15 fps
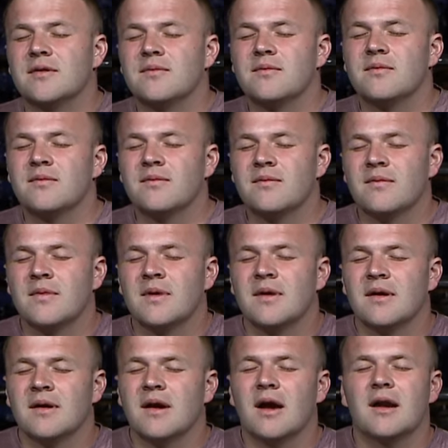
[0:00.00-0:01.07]

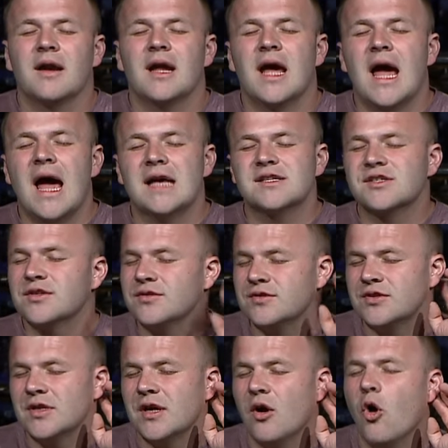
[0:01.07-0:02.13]
God, and I ask you
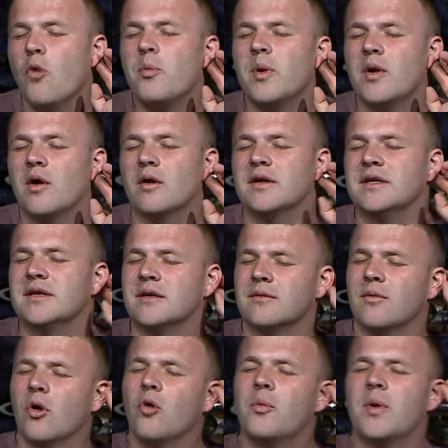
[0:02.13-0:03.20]
to open our
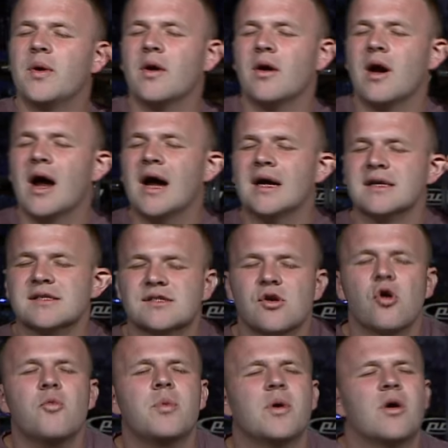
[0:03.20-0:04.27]
ear, open our eyes,
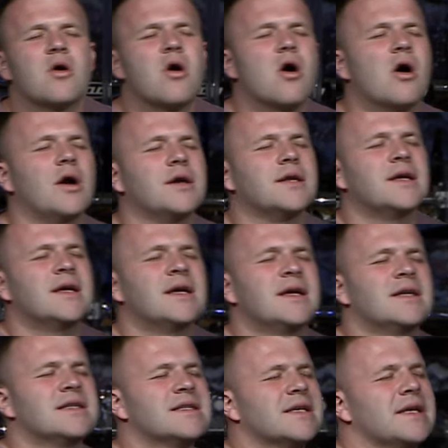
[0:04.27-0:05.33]
open our heart
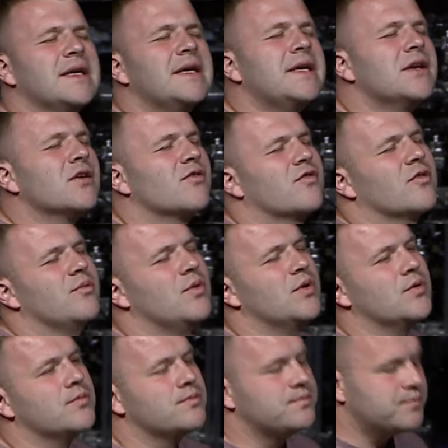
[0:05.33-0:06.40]
to hear from
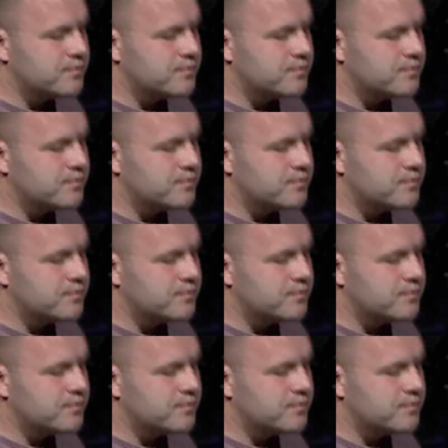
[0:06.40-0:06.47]
you.